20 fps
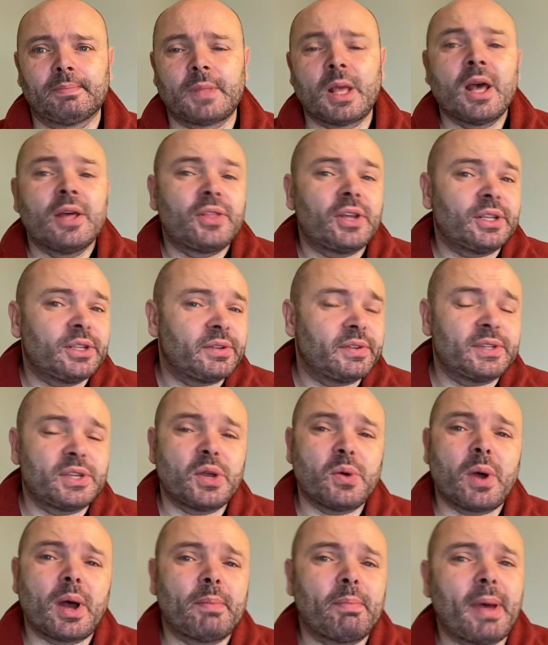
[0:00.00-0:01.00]
Those of us who
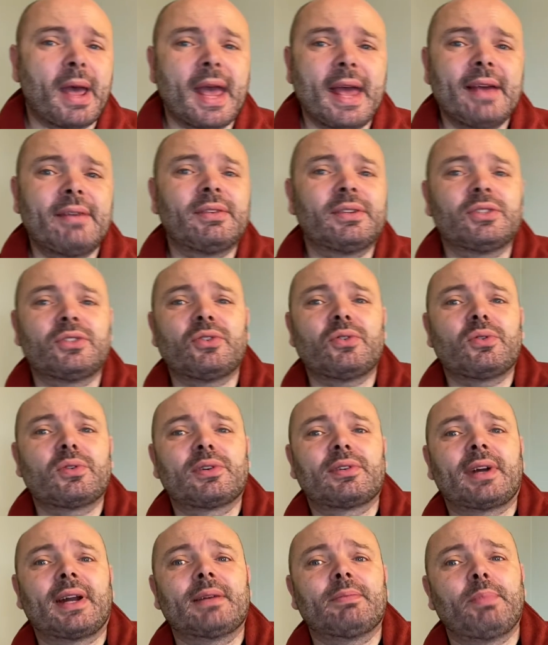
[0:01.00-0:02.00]
are parents or
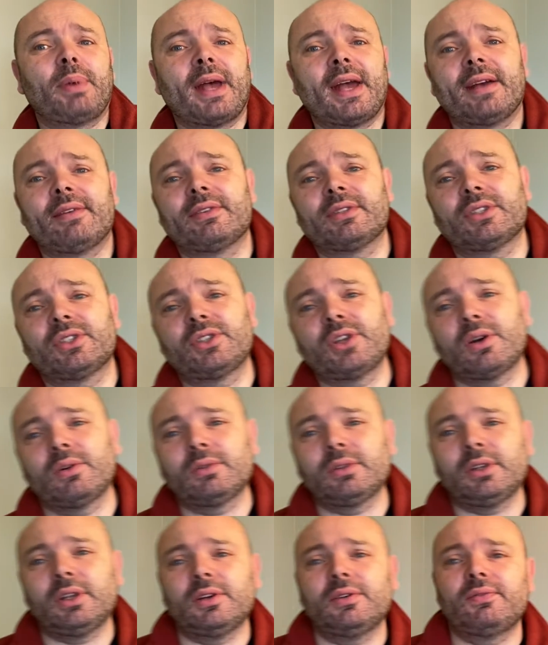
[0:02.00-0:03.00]
grandparents don't
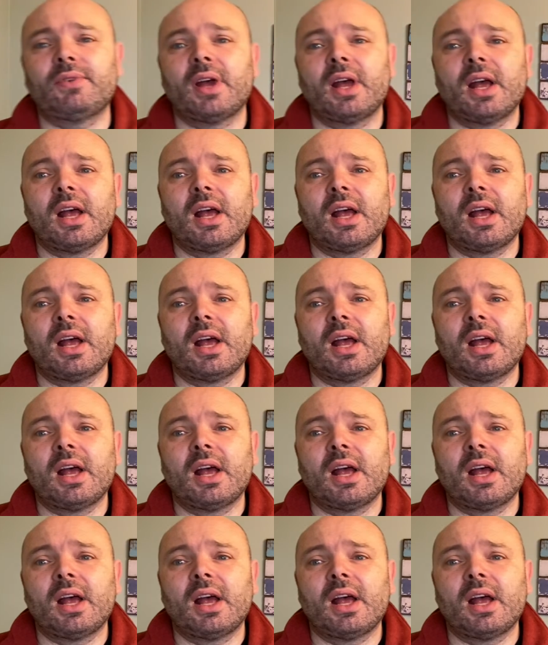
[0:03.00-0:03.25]
love